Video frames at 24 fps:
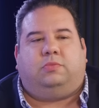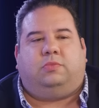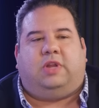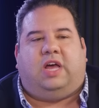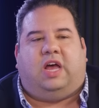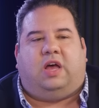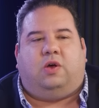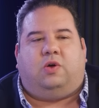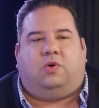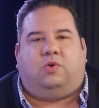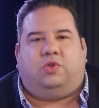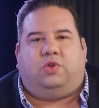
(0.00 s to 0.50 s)

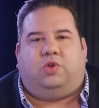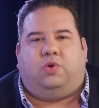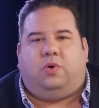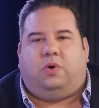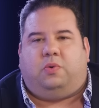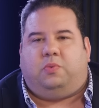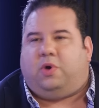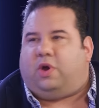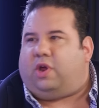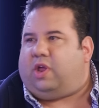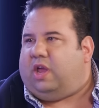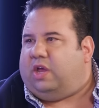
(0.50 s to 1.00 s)
now you
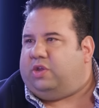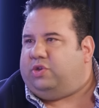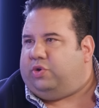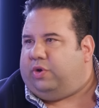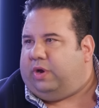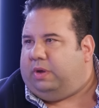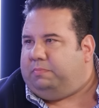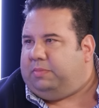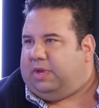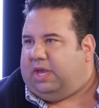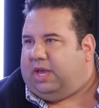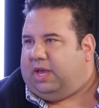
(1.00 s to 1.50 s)
are working on
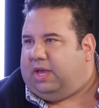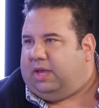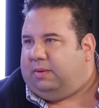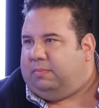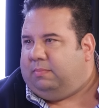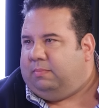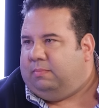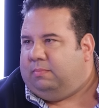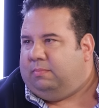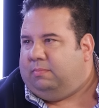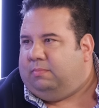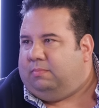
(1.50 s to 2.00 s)
your
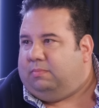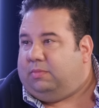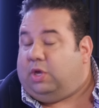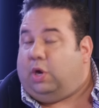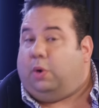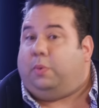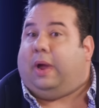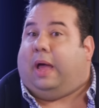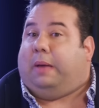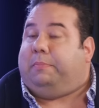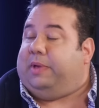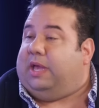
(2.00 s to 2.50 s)
MBA.
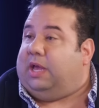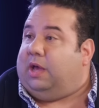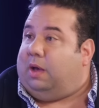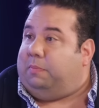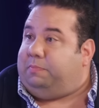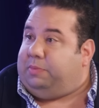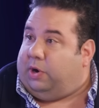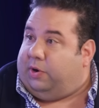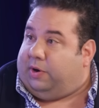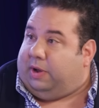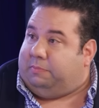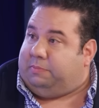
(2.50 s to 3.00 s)
You're wrapping
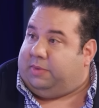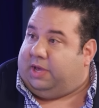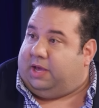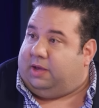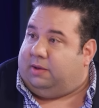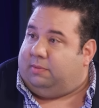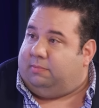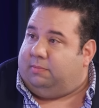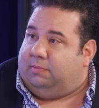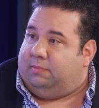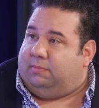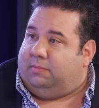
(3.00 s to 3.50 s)
up your
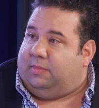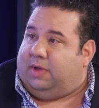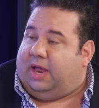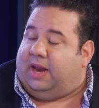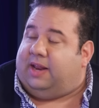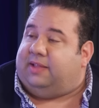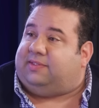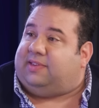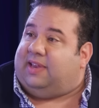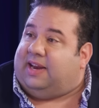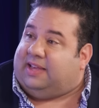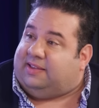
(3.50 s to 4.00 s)
MBA. And
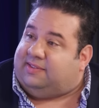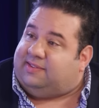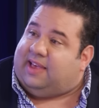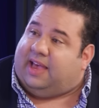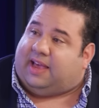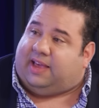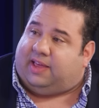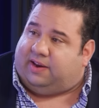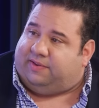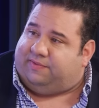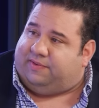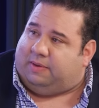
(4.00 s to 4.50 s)
it's an
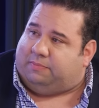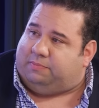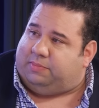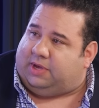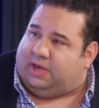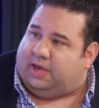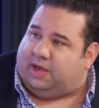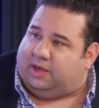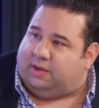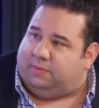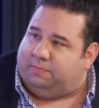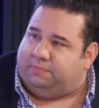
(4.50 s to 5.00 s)
executive
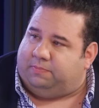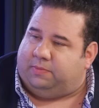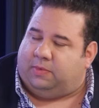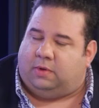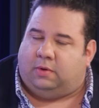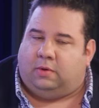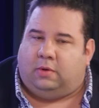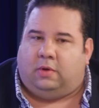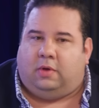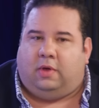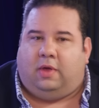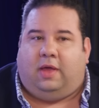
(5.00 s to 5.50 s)
MBA
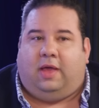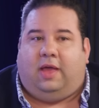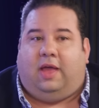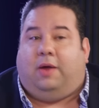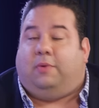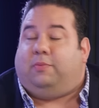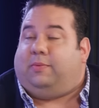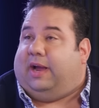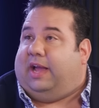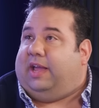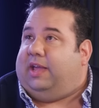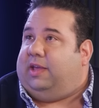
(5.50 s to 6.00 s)

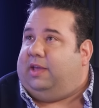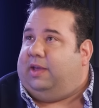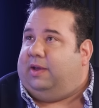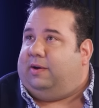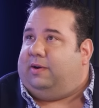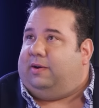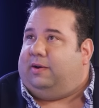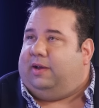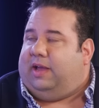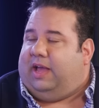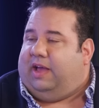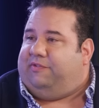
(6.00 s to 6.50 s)
right
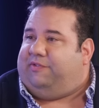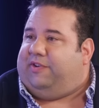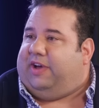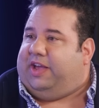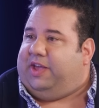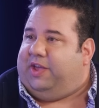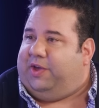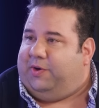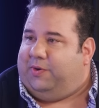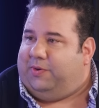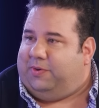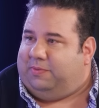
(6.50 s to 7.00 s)
here,
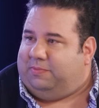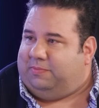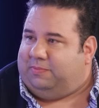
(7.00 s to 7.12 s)
FIU.